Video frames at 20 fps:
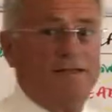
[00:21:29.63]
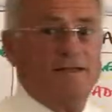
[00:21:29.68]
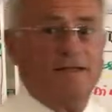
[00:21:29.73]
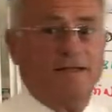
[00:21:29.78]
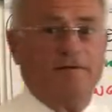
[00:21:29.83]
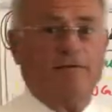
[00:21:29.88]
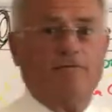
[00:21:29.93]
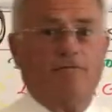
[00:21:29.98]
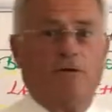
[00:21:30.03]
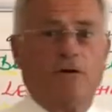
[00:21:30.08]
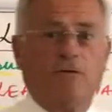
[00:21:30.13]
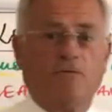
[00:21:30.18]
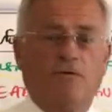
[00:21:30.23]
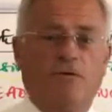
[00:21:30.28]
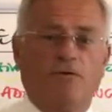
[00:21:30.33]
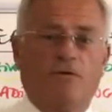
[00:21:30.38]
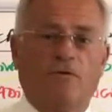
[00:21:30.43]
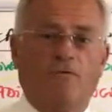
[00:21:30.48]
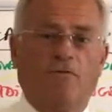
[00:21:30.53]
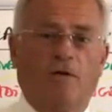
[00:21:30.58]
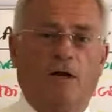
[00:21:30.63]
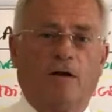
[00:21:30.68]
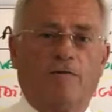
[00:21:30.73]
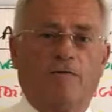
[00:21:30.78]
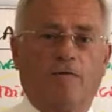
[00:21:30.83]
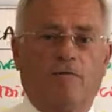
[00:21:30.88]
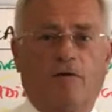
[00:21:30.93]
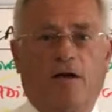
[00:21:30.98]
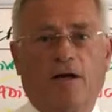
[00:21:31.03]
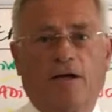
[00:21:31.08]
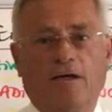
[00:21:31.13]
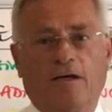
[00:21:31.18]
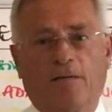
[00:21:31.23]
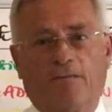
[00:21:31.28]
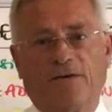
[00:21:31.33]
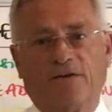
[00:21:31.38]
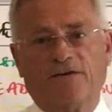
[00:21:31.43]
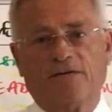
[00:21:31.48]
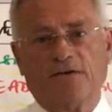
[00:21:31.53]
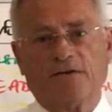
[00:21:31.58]
each and everyone who's involved in running a
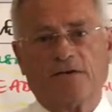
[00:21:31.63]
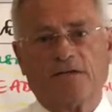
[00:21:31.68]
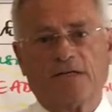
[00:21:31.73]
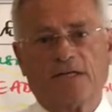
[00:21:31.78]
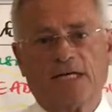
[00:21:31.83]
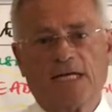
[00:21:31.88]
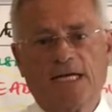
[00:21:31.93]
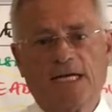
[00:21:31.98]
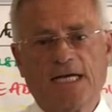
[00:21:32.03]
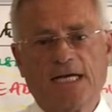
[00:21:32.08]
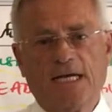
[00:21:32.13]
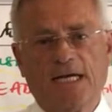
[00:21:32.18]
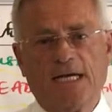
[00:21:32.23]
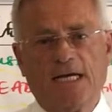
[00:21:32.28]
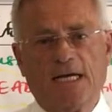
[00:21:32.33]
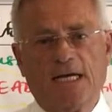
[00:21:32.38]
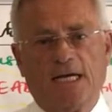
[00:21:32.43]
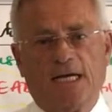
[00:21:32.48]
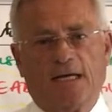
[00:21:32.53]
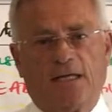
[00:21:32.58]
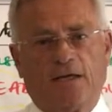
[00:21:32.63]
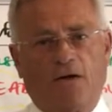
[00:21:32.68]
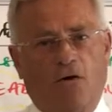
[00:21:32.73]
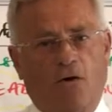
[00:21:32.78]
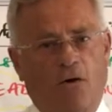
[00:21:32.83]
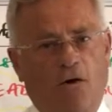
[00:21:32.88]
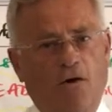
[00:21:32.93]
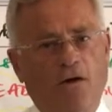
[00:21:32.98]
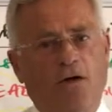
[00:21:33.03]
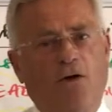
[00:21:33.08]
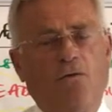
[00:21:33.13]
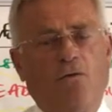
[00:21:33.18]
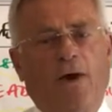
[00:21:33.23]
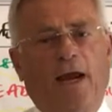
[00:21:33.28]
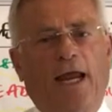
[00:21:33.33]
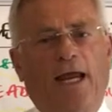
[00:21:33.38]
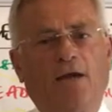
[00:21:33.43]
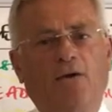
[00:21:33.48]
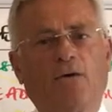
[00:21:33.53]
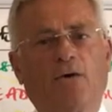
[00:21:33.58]
business. The only
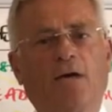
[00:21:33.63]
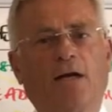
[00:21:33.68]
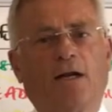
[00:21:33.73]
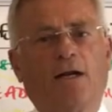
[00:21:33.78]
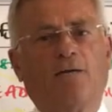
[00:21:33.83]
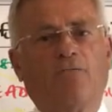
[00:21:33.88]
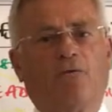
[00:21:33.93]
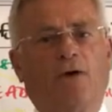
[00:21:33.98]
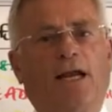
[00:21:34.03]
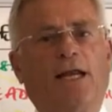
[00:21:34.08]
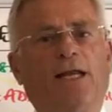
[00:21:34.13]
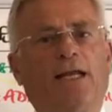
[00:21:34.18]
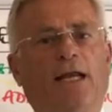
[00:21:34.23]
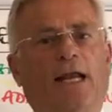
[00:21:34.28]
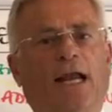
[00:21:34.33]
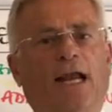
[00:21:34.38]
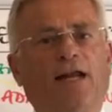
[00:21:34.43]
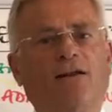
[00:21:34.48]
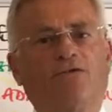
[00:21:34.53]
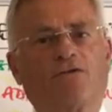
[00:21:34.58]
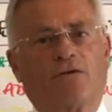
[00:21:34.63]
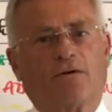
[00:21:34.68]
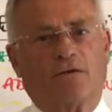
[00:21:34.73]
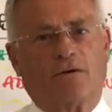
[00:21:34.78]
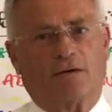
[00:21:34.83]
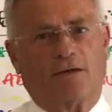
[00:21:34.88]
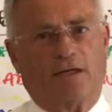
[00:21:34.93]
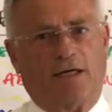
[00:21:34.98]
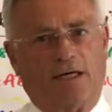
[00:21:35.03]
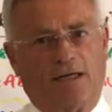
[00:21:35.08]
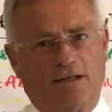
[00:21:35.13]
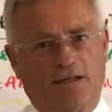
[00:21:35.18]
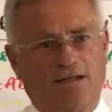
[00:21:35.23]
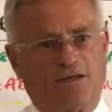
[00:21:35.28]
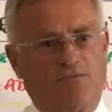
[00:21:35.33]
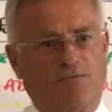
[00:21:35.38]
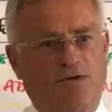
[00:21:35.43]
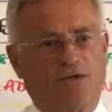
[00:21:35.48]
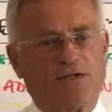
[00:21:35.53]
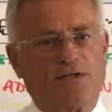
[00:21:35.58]
way you can win internal in this
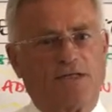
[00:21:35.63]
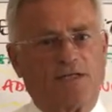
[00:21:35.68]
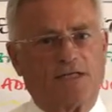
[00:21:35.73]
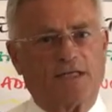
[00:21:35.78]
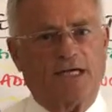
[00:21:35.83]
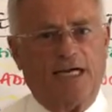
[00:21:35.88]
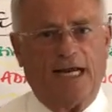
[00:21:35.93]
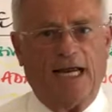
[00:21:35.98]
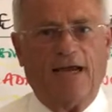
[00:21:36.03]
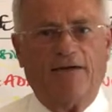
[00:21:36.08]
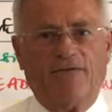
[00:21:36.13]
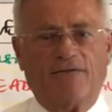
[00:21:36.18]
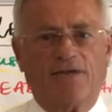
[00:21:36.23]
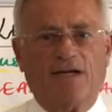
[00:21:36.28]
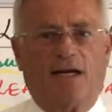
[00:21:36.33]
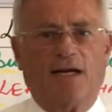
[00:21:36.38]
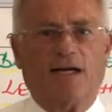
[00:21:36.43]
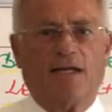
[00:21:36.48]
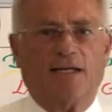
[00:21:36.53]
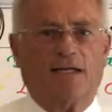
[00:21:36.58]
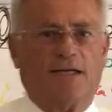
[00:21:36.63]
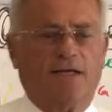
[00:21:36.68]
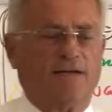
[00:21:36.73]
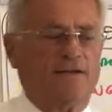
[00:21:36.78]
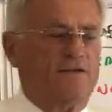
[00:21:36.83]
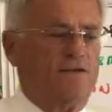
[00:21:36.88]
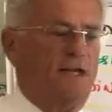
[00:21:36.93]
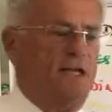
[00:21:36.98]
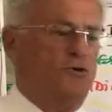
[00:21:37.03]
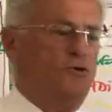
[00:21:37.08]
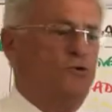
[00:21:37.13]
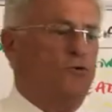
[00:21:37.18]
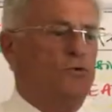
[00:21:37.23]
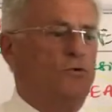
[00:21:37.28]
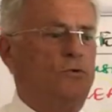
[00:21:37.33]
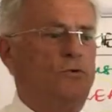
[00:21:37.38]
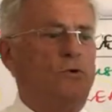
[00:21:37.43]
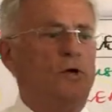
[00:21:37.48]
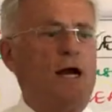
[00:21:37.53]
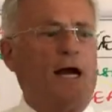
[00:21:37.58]
business and have a talent is that
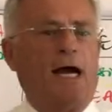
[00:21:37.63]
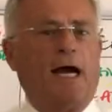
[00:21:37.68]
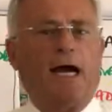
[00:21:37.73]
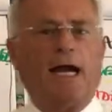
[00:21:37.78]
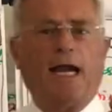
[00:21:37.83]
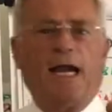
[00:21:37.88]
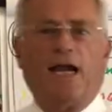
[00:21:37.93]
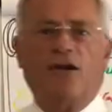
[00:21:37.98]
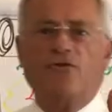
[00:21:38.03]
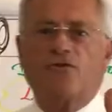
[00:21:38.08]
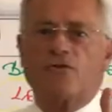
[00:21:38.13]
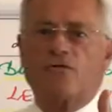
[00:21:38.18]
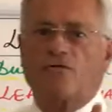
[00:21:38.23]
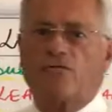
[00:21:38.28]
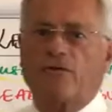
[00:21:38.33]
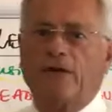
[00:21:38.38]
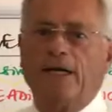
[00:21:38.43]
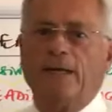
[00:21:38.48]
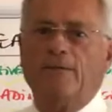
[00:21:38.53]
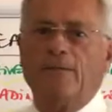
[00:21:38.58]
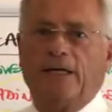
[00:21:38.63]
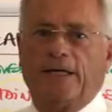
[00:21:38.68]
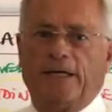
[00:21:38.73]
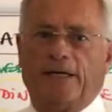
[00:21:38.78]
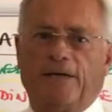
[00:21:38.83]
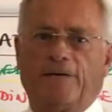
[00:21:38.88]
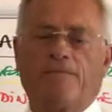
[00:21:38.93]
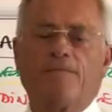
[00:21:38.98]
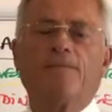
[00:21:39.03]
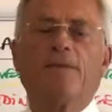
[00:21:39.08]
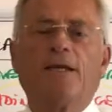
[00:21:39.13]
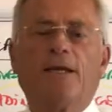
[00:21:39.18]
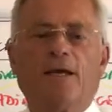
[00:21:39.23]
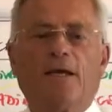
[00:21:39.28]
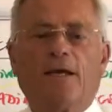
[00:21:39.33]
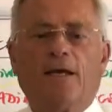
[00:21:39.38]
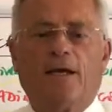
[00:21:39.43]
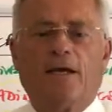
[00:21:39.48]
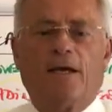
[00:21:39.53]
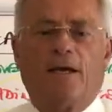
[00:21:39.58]
you are extremely
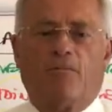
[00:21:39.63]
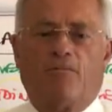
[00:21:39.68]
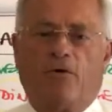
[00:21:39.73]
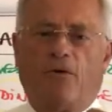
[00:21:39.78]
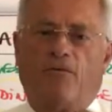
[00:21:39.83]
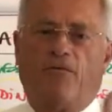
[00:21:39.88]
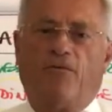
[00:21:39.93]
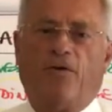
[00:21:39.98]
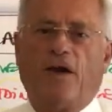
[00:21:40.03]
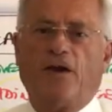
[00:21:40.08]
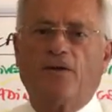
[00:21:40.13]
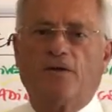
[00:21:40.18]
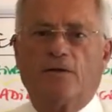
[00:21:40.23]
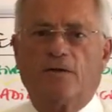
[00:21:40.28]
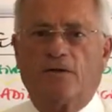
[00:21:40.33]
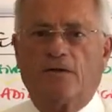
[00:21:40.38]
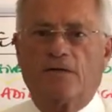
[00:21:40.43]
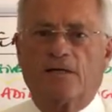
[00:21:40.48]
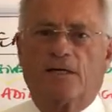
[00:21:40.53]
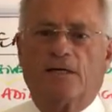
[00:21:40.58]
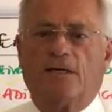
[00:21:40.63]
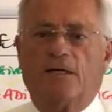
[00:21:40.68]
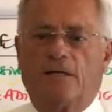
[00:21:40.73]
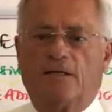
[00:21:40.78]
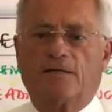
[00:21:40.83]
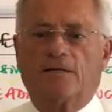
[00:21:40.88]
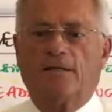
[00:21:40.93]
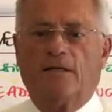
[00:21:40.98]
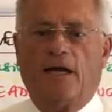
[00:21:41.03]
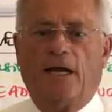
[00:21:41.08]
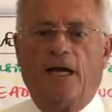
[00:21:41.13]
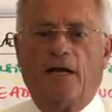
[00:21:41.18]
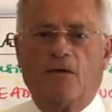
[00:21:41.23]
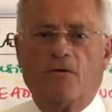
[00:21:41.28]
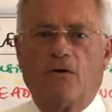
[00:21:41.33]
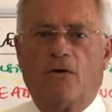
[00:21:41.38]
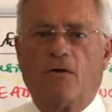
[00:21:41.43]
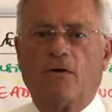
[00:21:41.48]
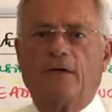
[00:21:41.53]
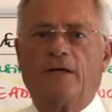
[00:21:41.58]
professional skilled. I
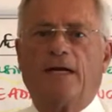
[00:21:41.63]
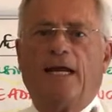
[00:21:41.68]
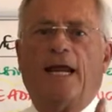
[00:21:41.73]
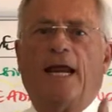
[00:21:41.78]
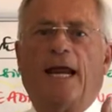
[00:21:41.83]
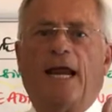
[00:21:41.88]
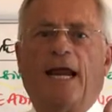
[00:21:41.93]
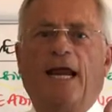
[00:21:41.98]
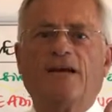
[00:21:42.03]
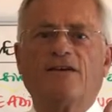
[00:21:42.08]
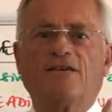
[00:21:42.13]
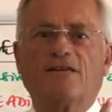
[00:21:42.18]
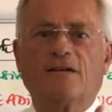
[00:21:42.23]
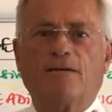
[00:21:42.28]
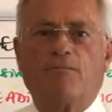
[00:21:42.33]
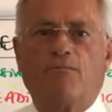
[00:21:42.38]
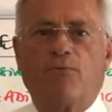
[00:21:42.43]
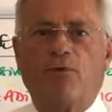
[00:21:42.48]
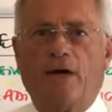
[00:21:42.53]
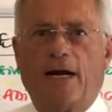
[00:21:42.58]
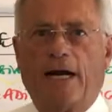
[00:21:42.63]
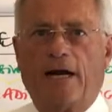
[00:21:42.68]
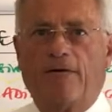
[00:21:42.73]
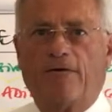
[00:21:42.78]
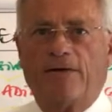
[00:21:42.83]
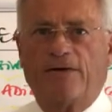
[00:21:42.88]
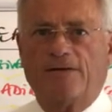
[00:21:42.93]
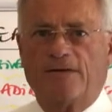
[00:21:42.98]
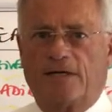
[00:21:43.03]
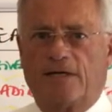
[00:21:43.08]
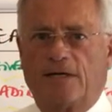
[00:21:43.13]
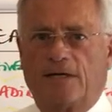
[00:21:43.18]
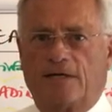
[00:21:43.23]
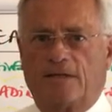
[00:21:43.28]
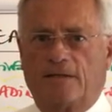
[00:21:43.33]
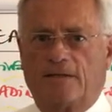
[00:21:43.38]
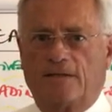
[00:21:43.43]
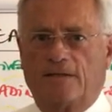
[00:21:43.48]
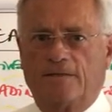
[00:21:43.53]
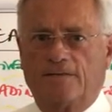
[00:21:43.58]
call it exemplary
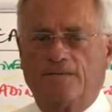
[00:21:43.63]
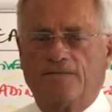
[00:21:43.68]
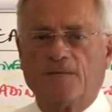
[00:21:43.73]
skilled.